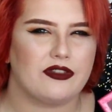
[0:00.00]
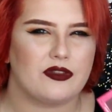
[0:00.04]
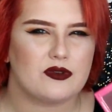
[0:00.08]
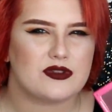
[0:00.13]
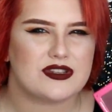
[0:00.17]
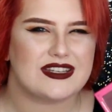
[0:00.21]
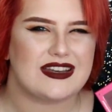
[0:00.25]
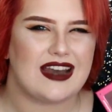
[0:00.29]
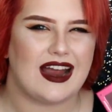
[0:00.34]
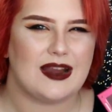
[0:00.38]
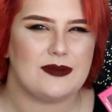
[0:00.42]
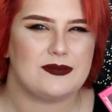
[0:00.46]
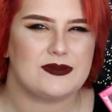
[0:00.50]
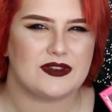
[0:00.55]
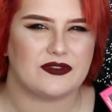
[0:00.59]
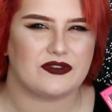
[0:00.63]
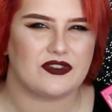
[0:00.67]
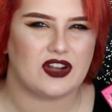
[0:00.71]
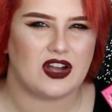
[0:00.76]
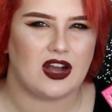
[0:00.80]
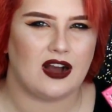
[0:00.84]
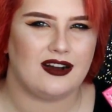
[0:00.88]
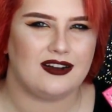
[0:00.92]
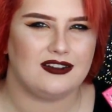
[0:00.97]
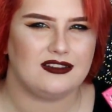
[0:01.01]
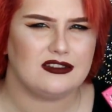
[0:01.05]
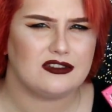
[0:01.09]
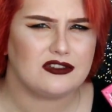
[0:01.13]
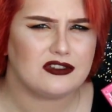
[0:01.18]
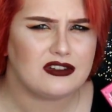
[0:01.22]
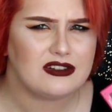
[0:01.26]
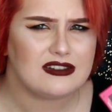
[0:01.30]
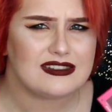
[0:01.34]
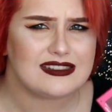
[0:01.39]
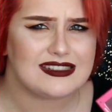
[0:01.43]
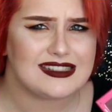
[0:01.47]
those types of
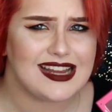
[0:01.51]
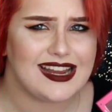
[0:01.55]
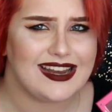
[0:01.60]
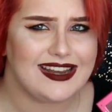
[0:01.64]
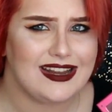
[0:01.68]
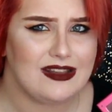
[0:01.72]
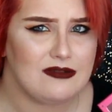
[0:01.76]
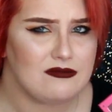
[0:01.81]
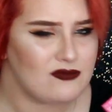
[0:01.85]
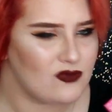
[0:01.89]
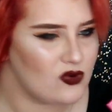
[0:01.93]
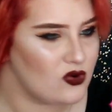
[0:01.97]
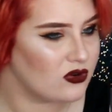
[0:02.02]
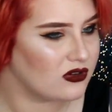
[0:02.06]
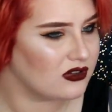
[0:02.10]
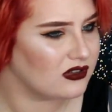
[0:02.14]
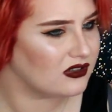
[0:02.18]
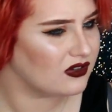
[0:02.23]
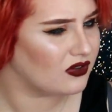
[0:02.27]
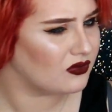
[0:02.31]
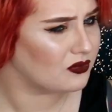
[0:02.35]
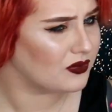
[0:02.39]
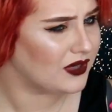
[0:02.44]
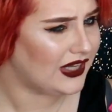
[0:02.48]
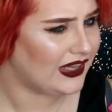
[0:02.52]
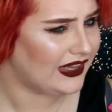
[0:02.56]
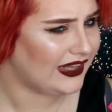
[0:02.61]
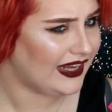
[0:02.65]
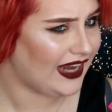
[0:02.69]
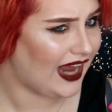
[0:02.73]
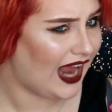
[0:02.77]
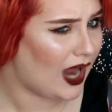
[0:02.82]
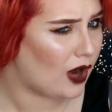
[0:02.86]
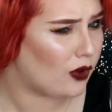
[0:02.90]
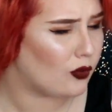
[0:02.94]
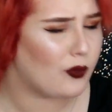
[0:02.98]
colors anymore, really.
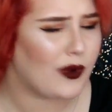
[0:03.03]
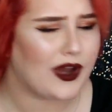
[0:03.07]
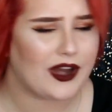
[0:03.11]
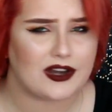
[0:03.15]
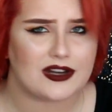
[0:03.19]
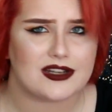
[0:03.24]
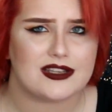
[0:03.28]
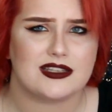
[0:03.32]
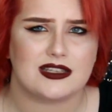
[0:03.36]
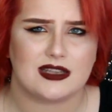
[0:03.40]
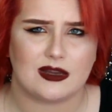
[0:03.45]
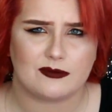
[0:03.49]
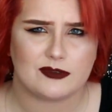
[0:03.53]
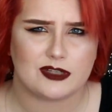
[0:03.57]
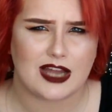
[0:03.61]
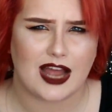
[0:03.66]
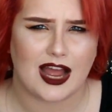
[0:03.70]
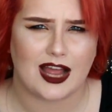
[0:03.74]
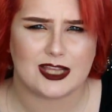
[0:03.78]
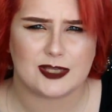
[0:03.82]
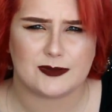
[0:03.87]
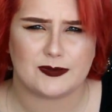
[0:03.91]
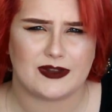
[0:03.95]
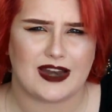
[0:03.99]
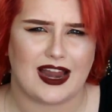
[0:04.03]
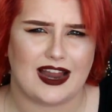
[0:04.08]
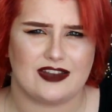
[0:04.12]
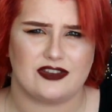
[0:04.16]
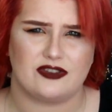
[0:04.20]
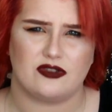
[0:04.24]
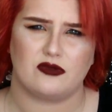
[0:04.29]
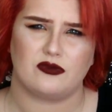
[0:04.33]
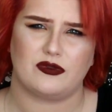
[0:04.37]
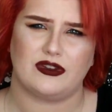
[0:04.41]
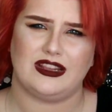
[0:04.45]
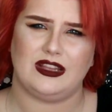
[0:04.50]
I'll wear it sometimes, but I
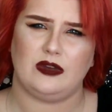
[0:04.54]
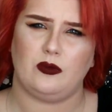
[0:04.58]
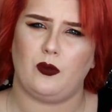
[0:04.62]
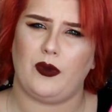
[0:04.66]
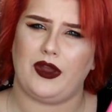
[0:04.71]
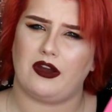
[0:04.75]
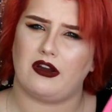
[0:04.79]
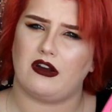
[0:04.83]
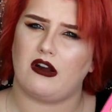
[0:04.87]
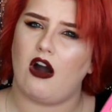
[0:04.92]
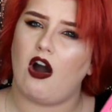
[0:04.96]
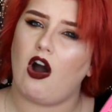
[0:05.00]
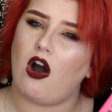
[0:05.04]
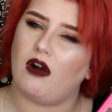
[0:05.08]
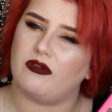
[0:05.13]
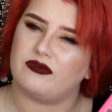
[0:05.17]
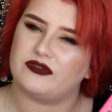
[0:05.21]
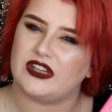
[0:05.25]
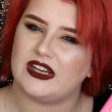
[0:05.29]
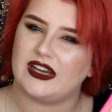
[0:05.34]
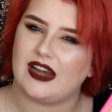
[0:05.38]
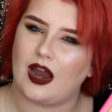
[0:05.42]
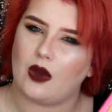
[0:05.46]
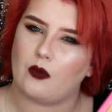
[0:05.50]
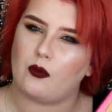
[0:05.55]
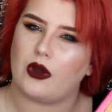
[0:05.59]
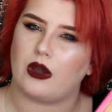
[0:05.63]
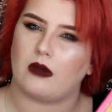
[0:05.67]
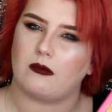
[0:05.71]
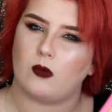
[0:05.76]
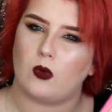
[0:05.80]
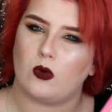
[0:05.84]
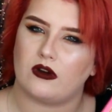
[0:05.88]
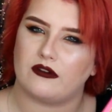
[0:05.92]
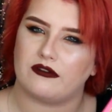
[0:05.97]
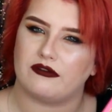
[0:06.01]
don't really wear it often. I wear
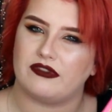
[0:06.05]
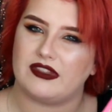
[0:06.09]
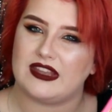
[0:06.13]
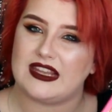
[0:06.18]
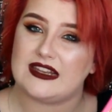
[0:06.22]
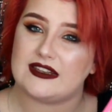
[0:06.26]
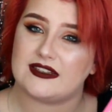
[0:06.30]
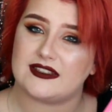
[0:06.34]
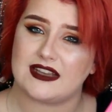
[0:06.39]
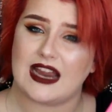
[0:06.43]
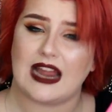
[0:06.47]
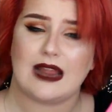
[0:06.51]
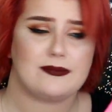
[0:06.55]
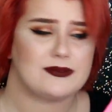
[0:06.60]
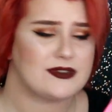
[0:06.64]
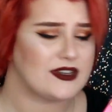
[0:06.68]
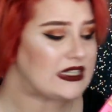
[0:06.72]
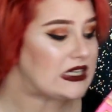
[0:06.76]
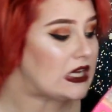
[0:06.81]
more of these types of